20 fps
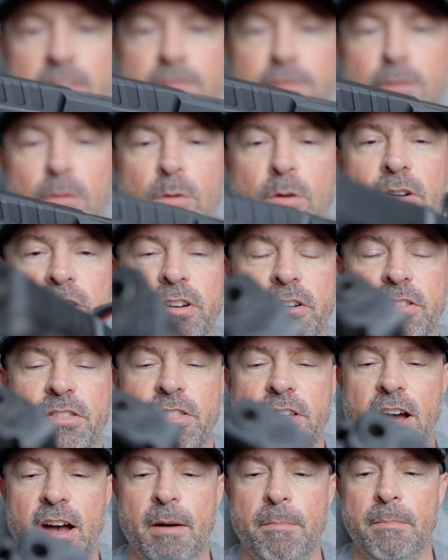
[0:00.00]
for your
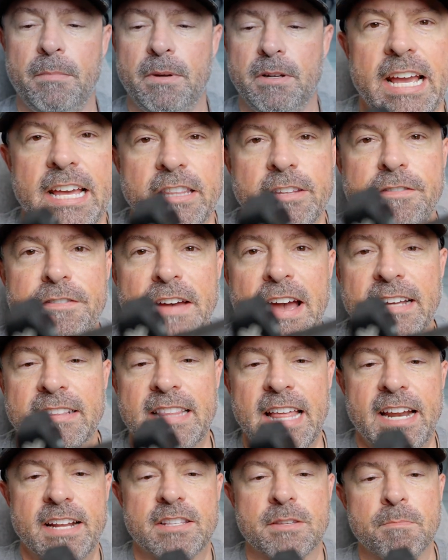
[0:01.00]
thumb, and the fact
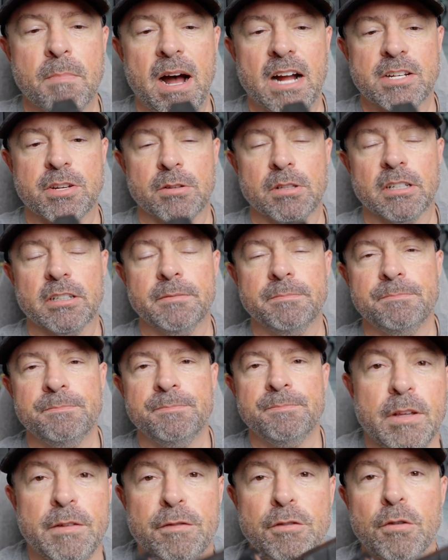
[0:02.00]
that it's modular.
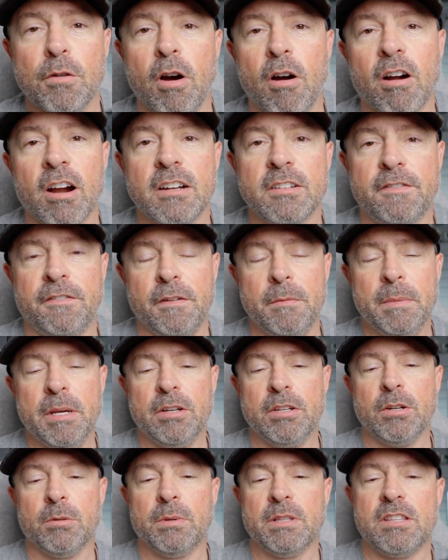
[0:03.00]
If you aren't
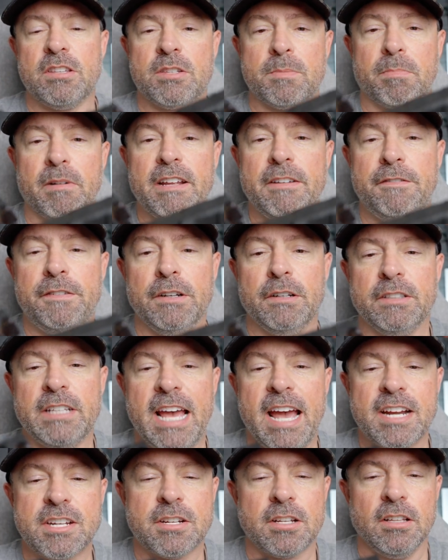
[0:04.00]
familiar with the Springfield
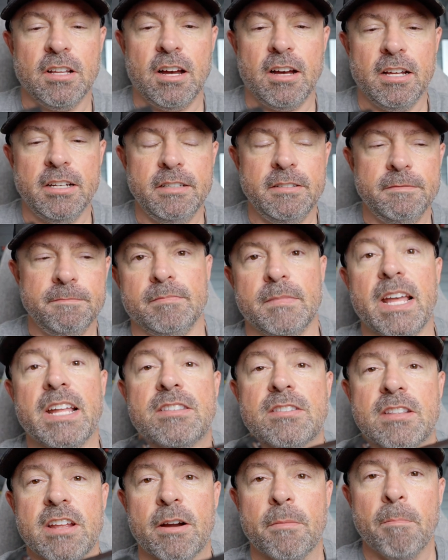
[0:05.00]
Echelon,
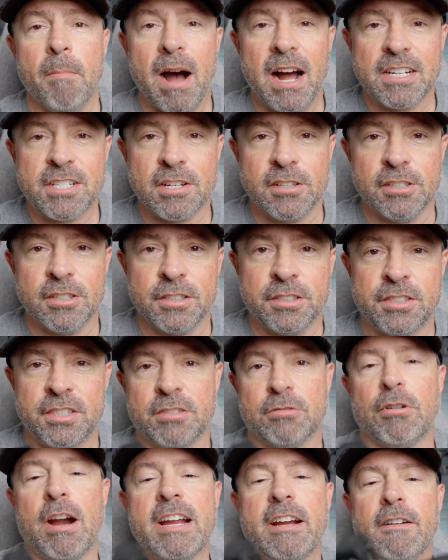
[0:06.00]
it's their modular
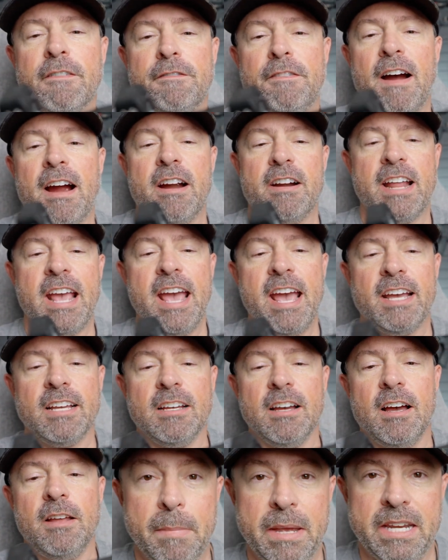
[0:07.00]
striker-fired
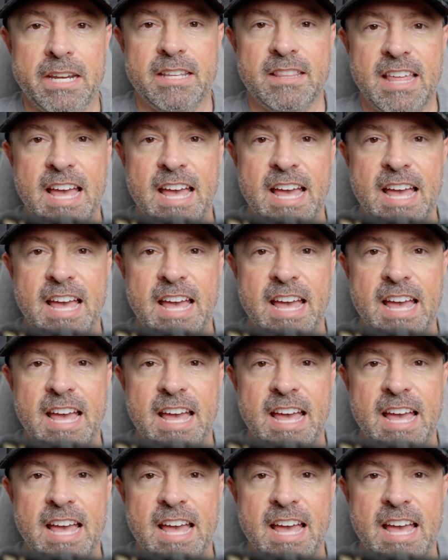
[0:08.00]
handgun, meaning